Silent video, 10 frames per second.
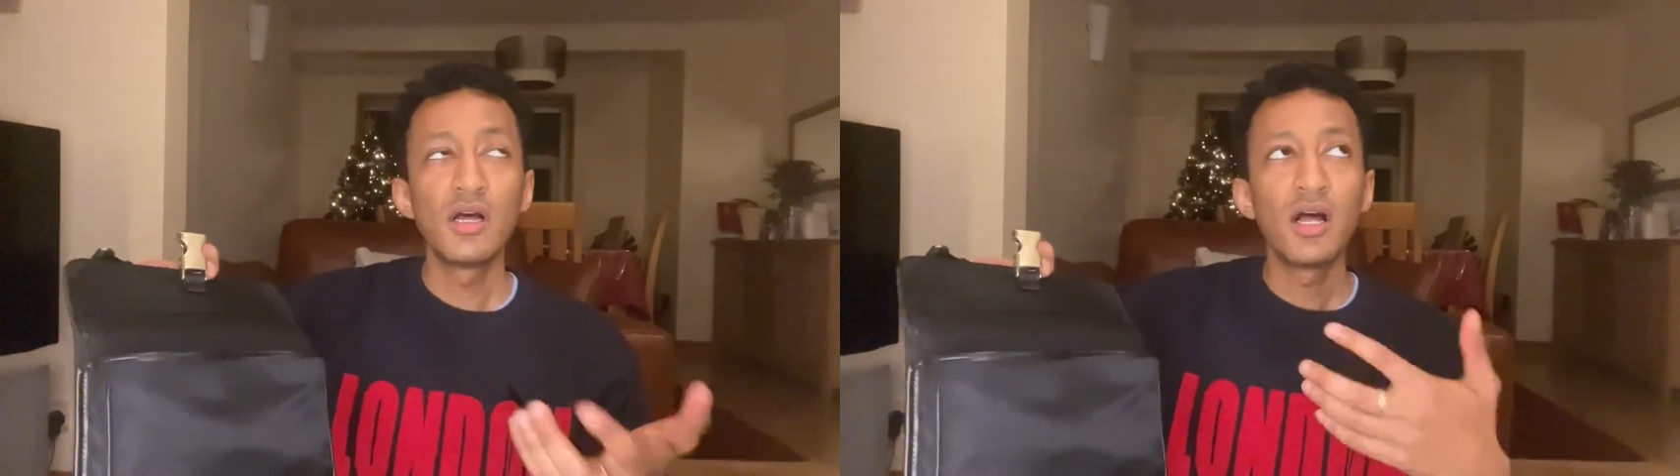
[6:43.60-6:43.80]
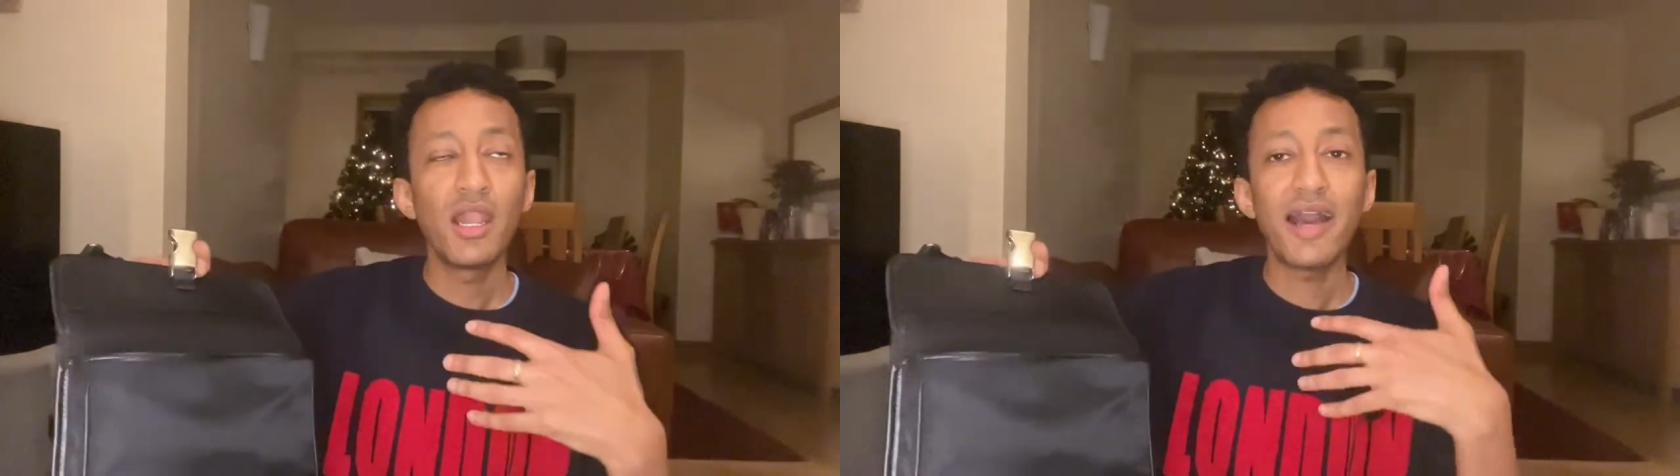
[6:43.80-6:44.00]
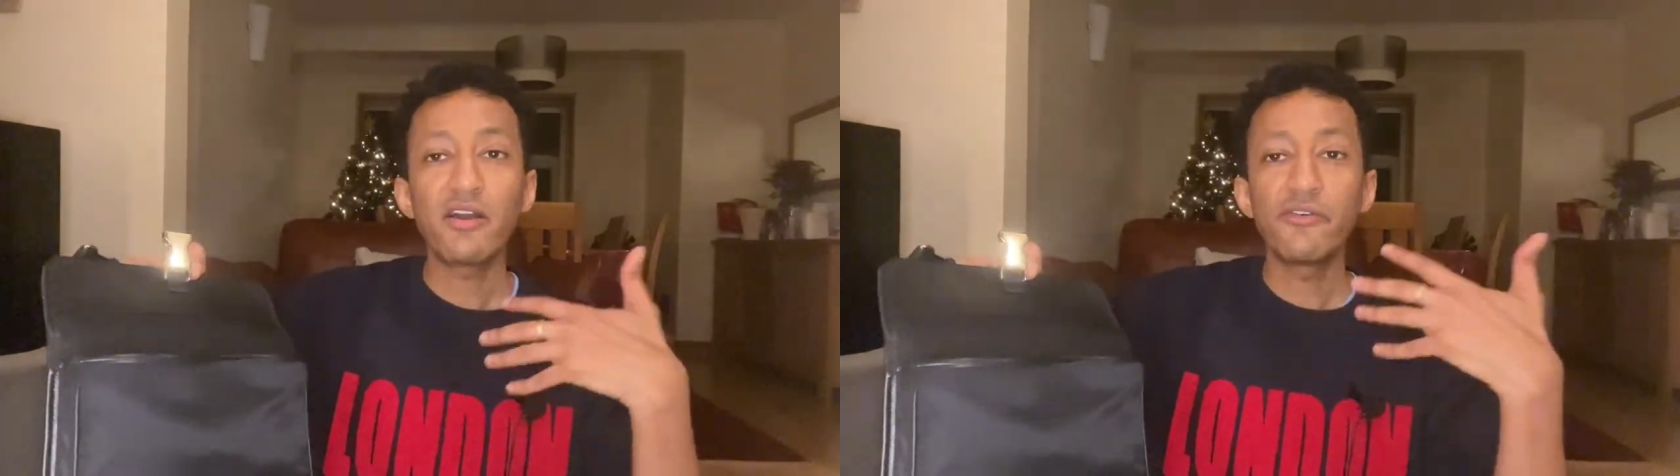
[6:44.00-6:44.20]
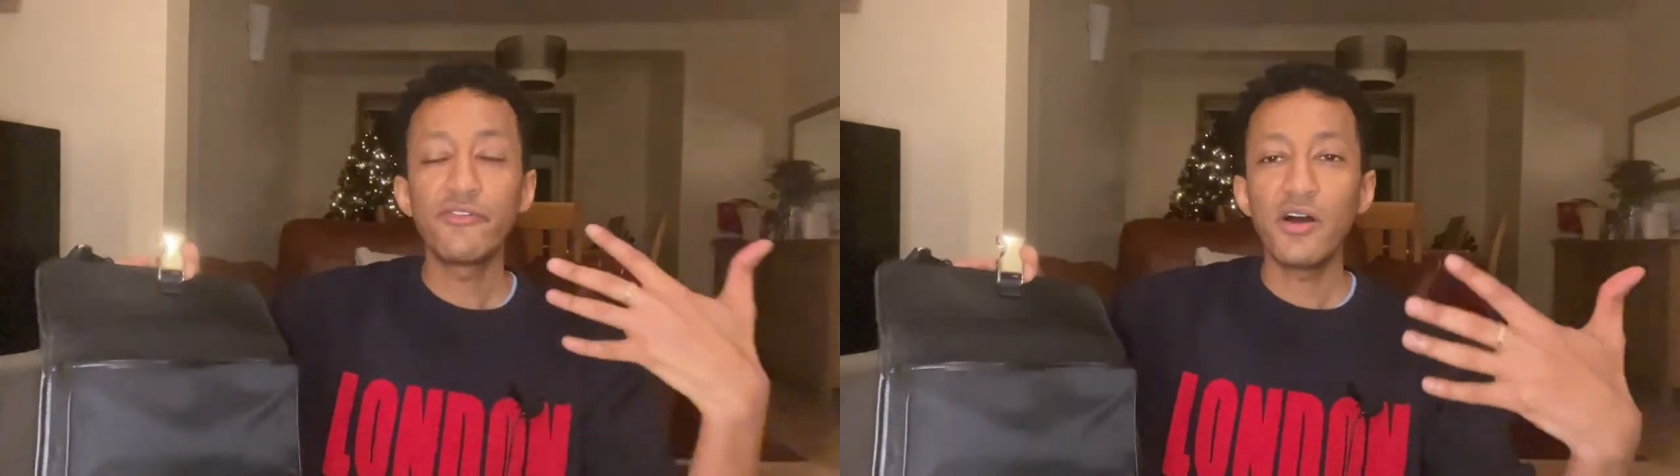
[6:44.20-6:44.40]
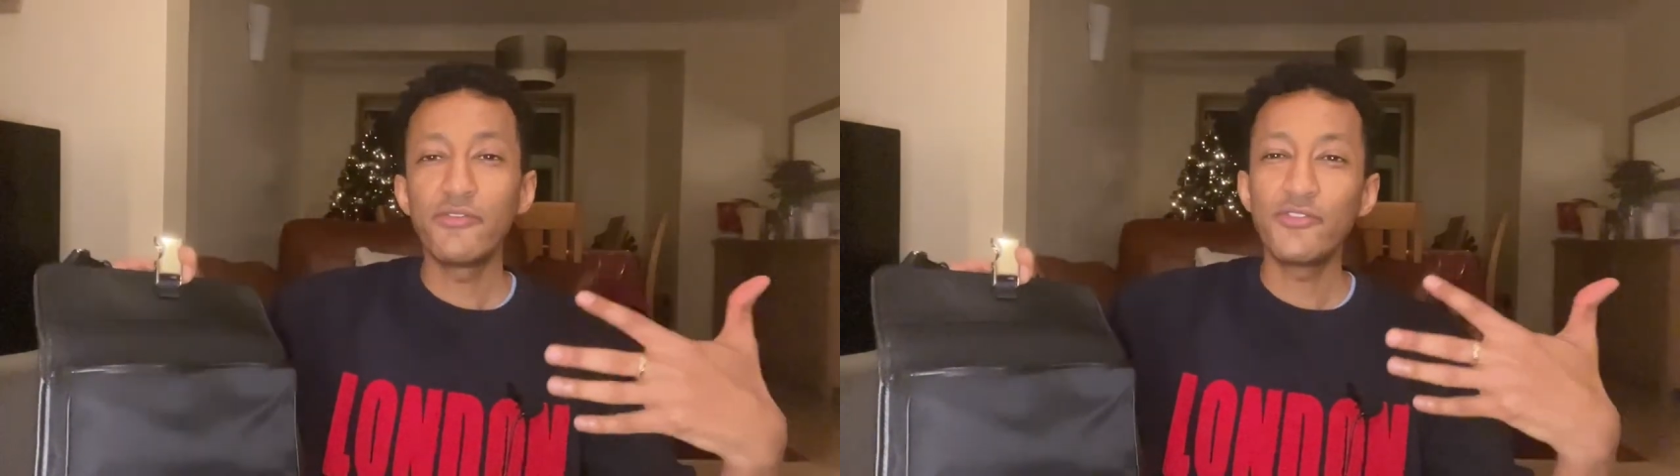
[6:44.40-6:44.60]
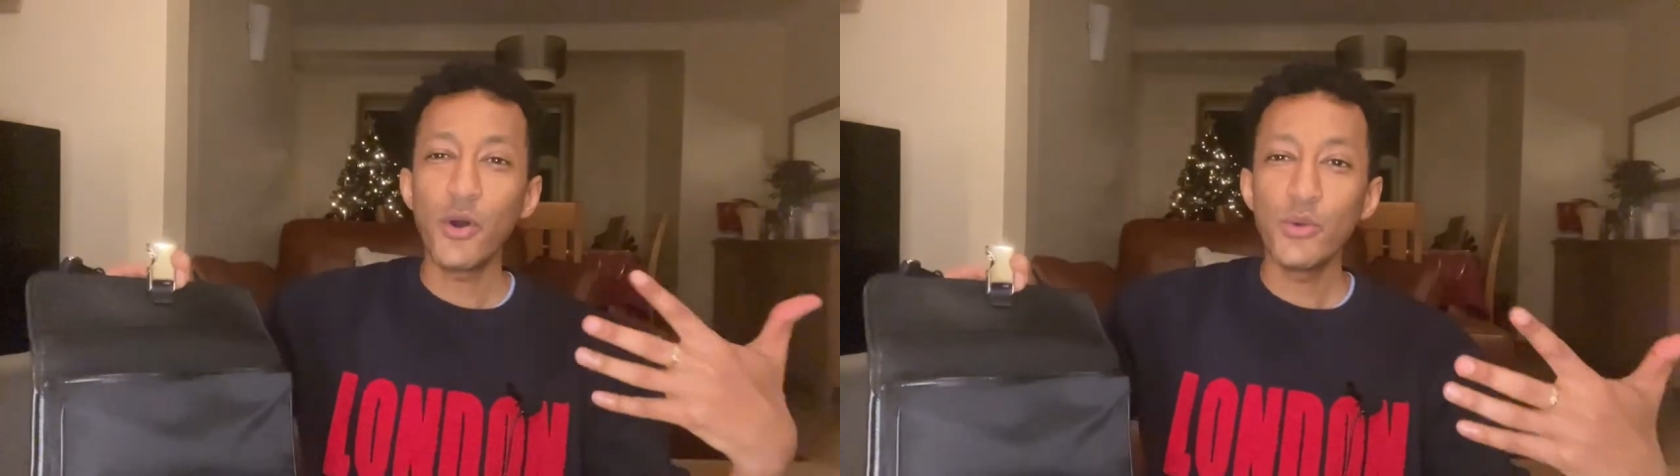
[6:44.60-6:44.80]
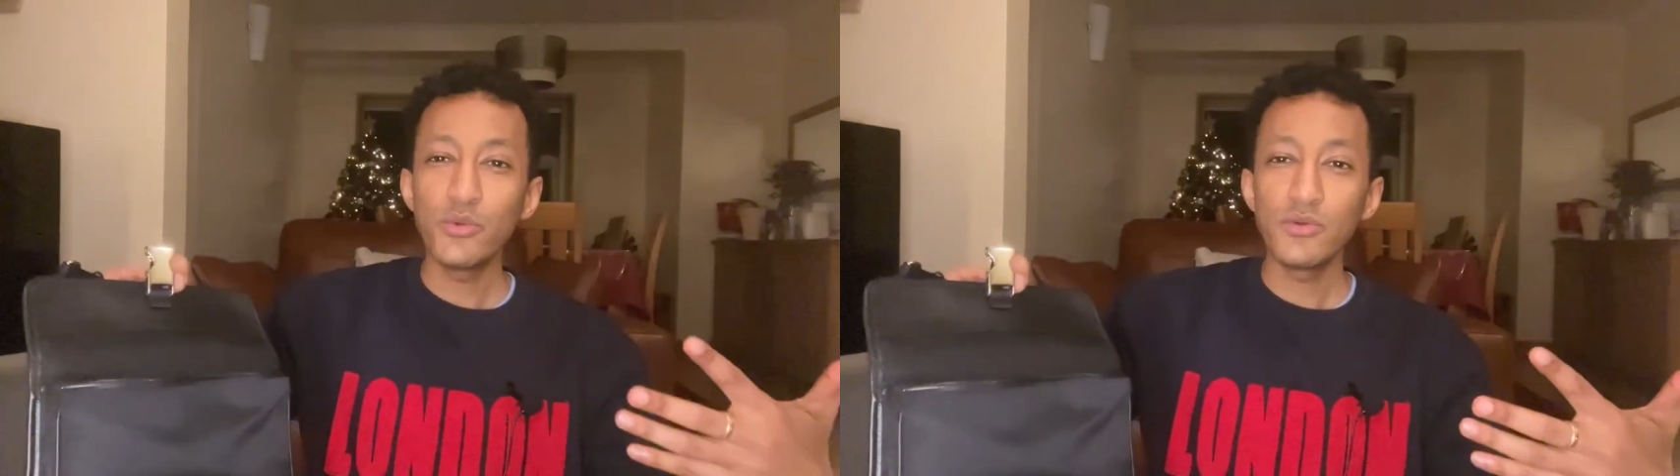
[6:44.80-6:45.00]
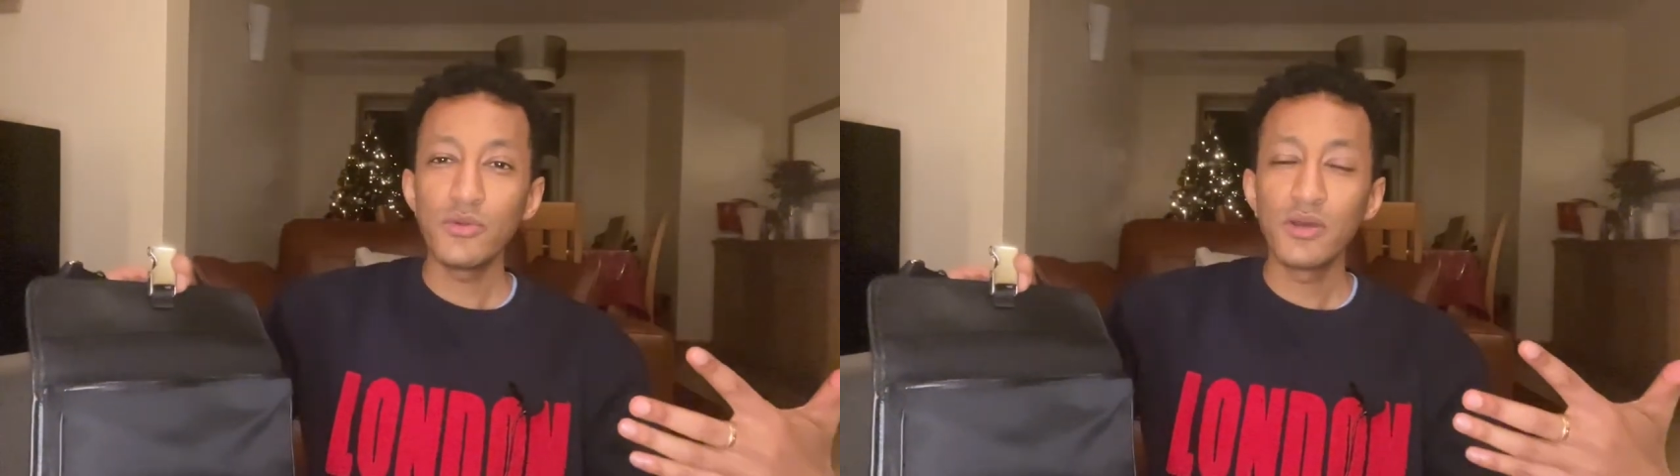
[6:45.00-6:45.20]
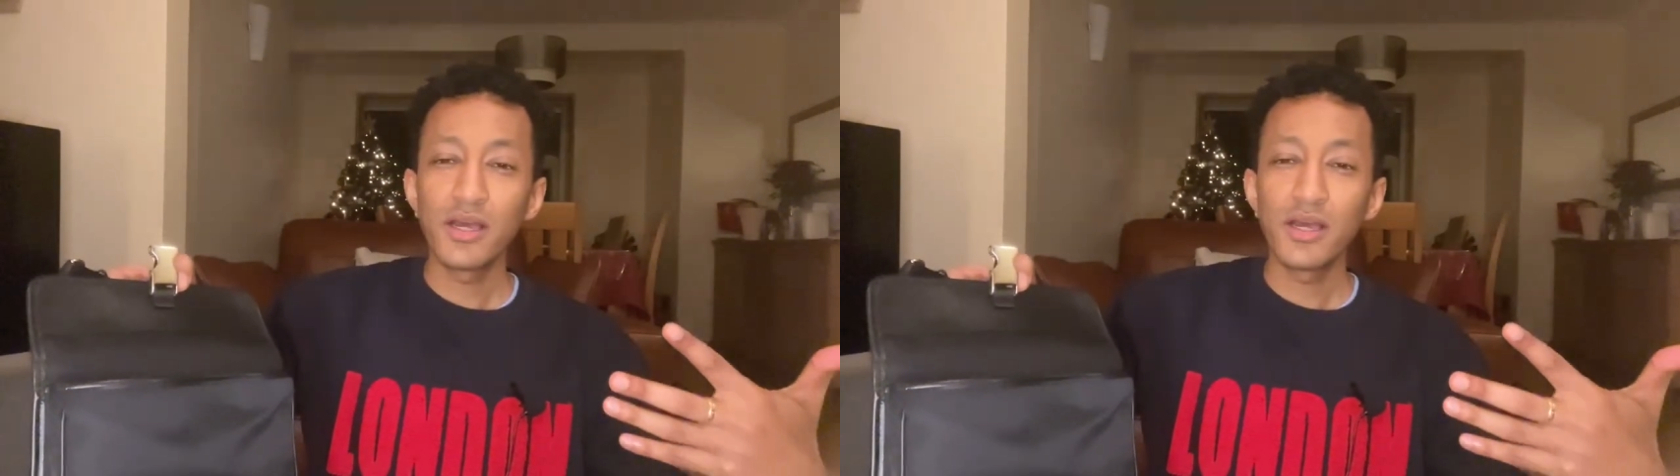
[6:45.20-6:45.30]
like a, a phone